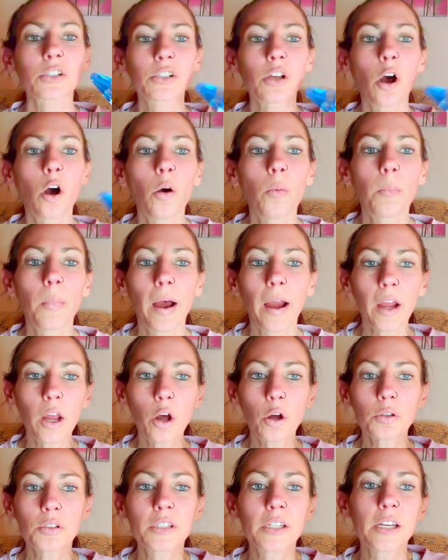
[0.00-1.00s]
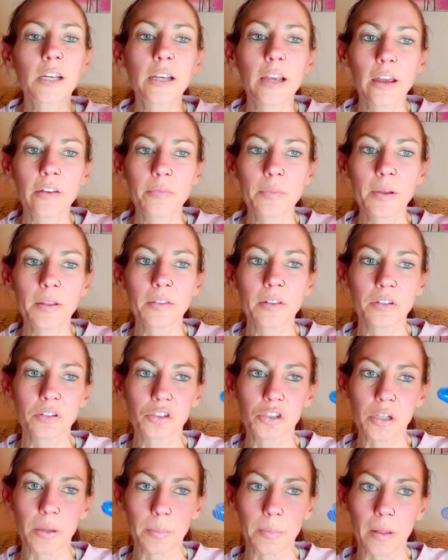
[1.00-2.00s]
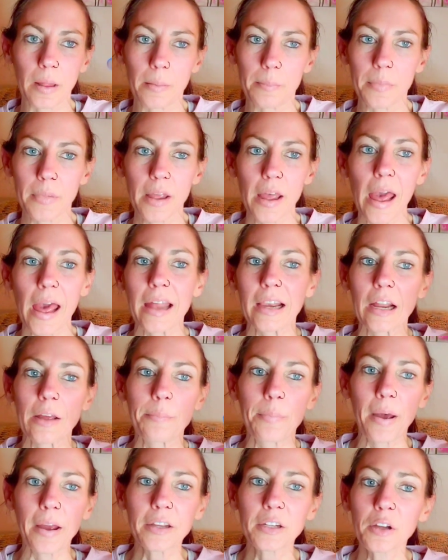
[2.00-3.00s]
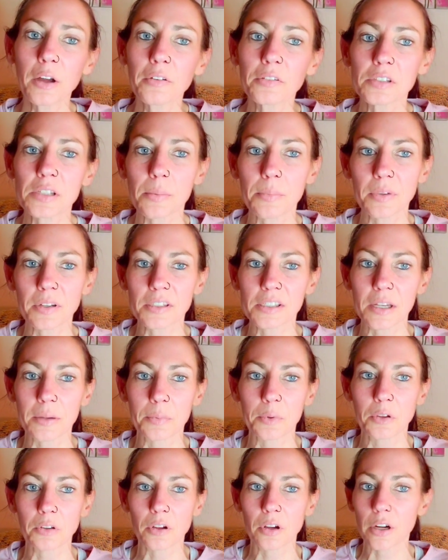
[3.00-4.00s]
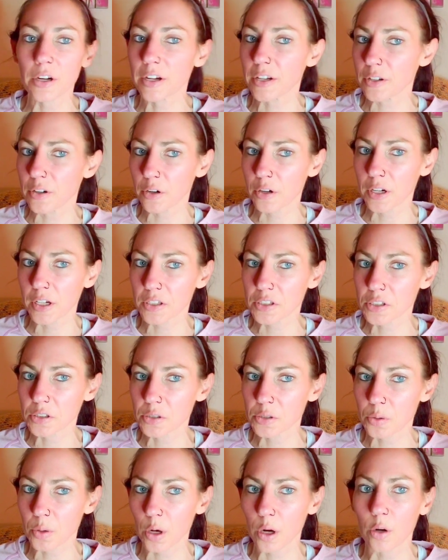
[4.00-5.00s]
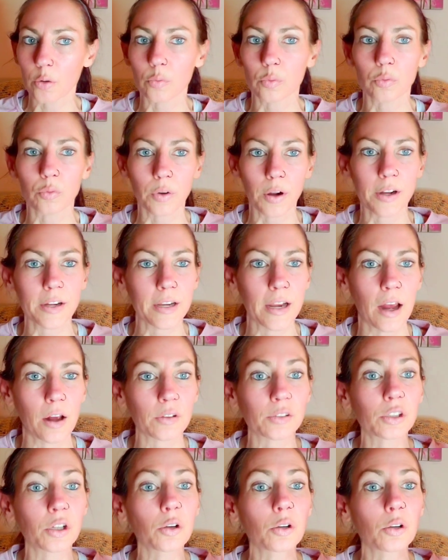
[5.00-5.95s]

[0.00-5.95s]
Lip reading: So my OT gave me this chip clip, and I bet you have something similar in your kitchen drawer right now,